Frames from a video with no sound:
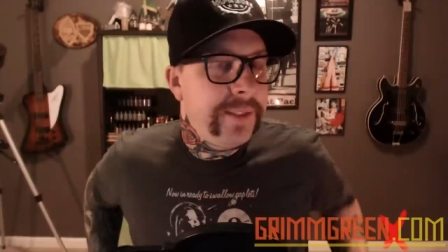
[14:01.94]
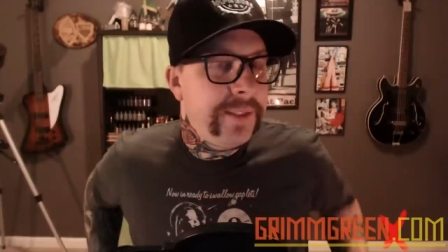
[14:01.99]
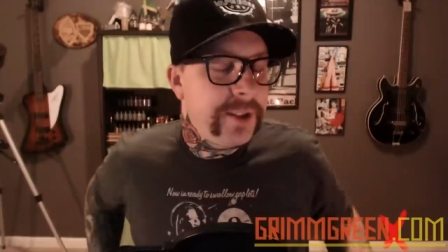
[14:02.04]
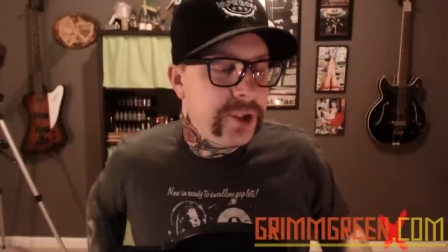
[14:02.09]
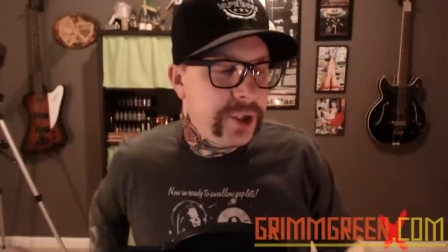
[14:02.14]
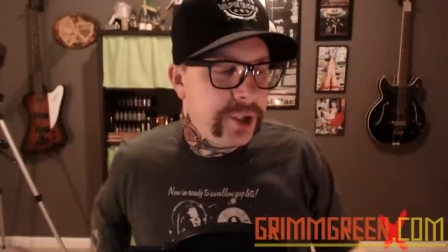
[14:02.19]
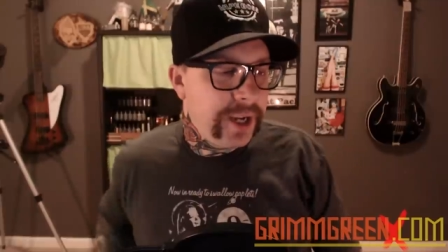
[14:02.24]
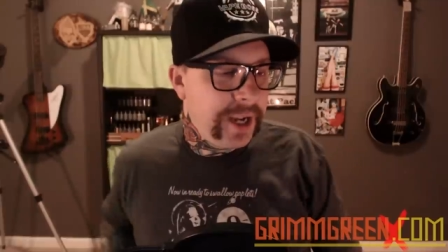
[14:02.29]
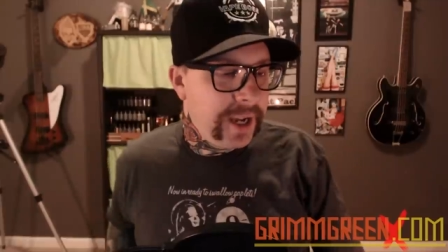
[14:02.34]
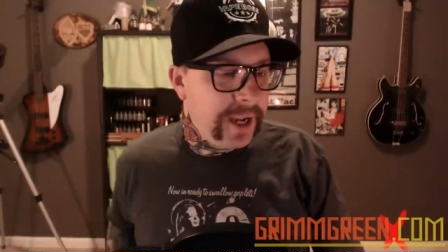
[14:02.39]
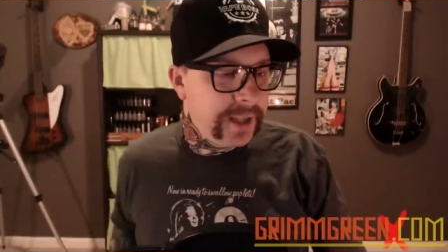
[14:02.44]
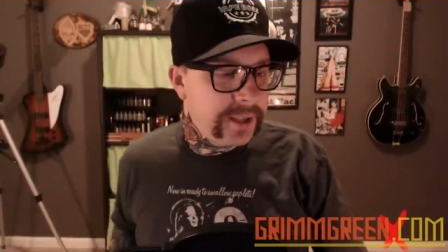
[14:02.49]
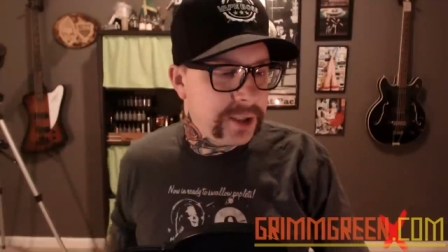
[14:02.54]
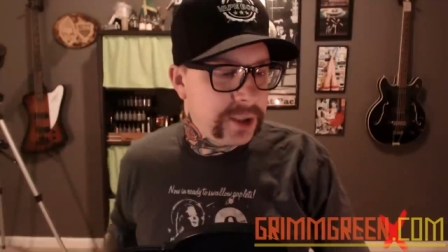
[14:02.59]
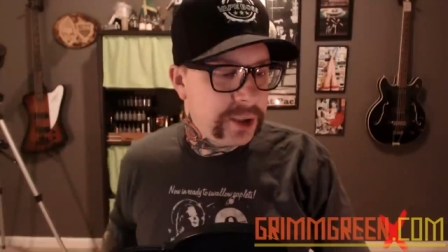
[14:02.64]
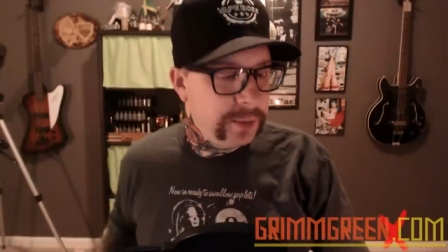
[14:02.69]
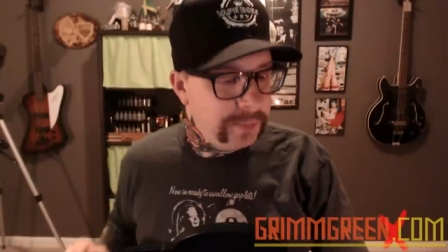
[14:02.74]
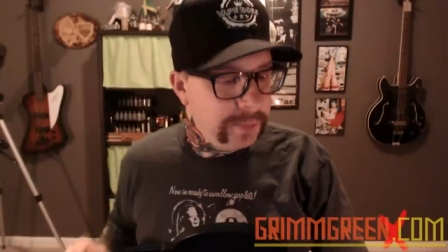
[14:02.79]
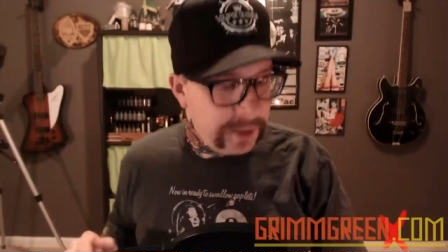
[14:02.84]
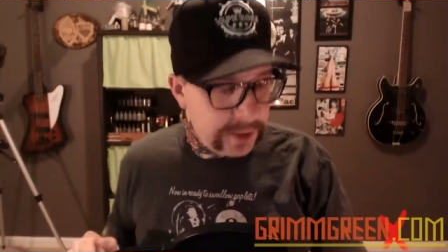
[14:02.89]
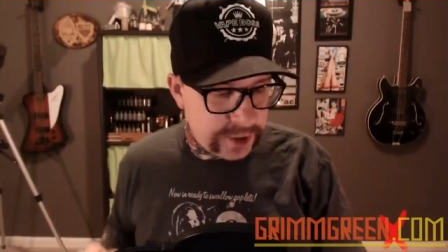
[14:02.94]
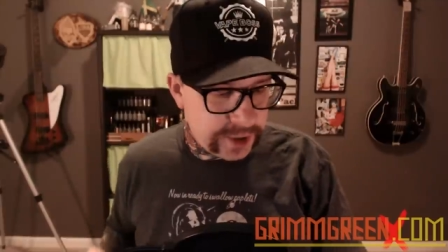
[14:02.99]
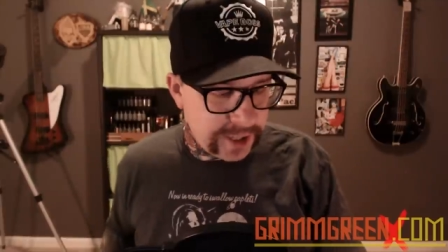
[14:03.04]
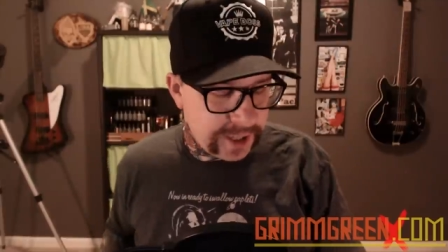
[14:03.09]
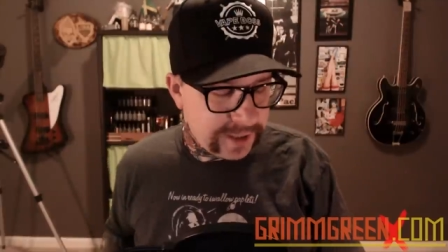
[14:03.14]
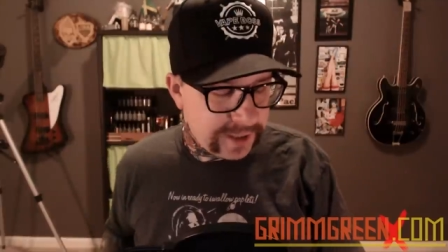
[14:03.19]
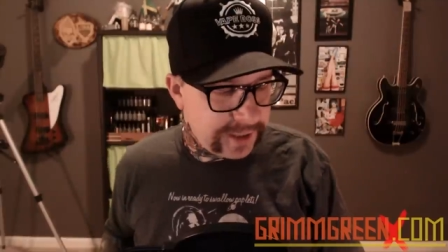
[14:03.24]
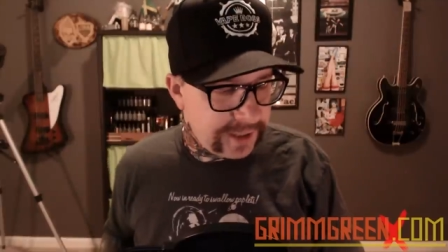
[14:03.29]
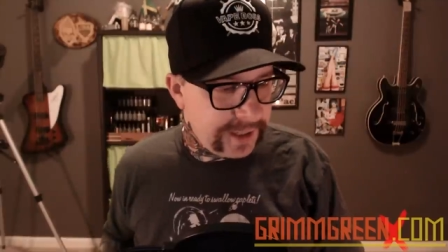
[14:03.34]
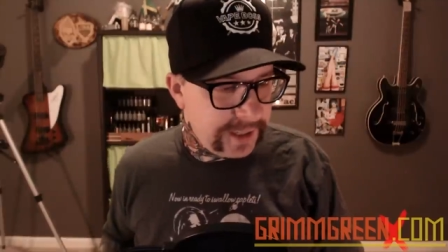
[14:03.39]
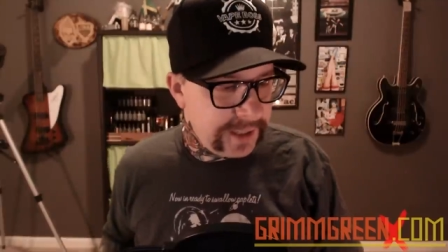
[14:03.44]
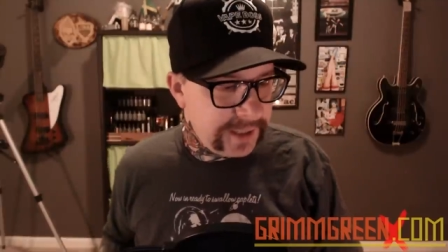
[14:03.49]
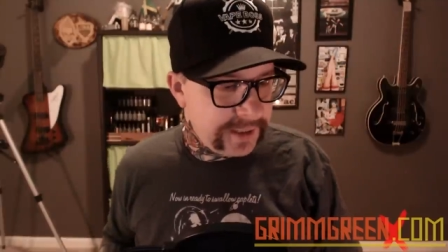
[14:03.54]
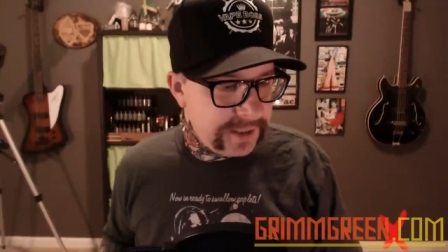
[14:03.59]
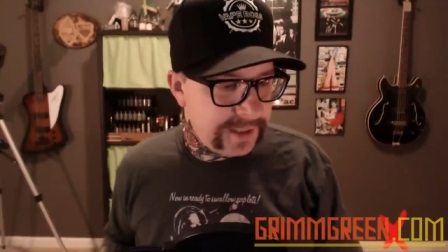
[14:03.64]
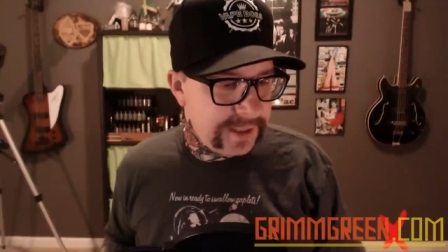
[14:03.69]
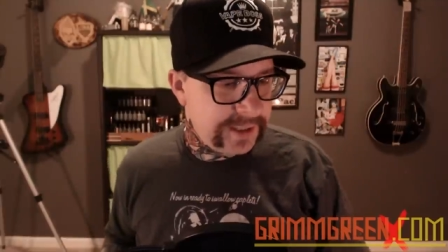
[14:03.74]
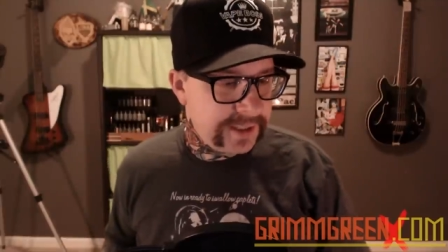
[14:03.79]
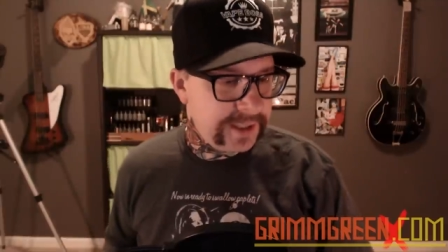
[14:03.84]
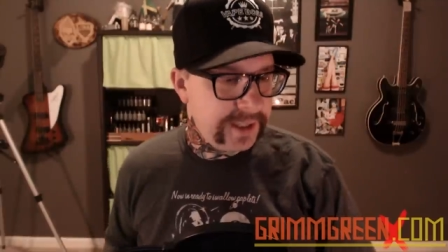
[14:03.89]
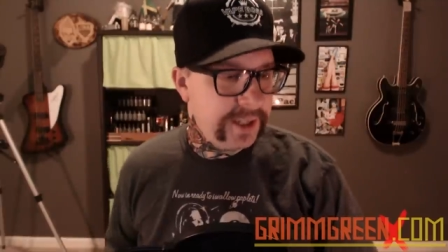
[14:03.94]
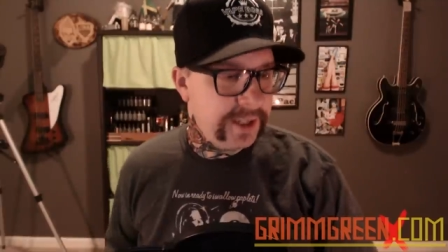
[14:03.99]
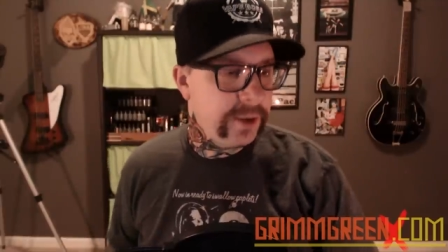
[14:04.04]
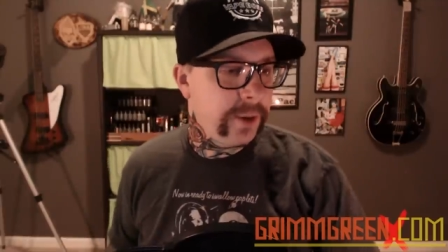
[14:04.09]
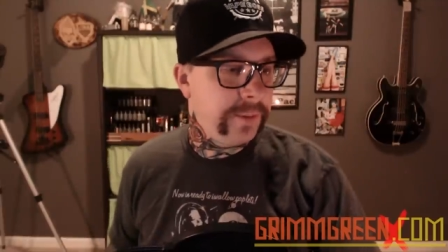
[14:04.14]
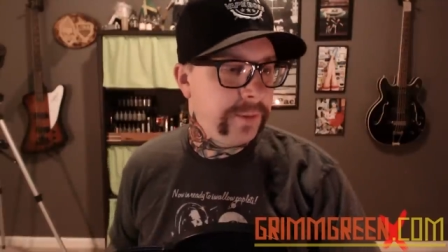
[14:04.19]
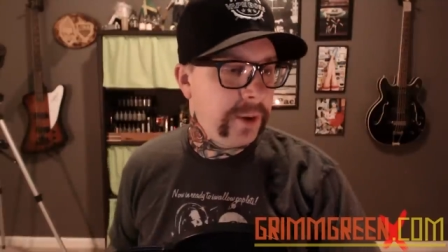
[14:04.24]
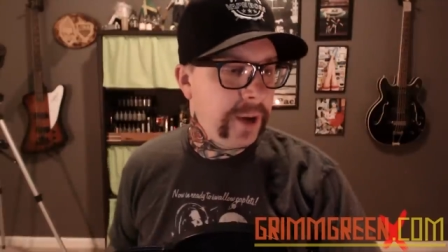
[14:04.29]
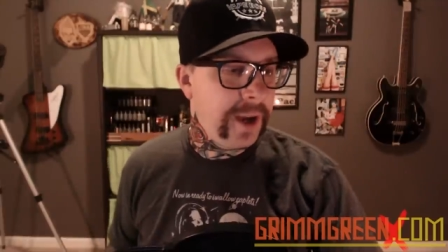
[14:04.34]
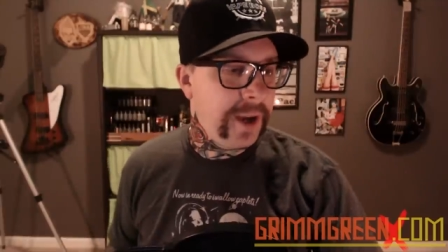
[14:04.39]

the chance to meet Shelly at ECC or if you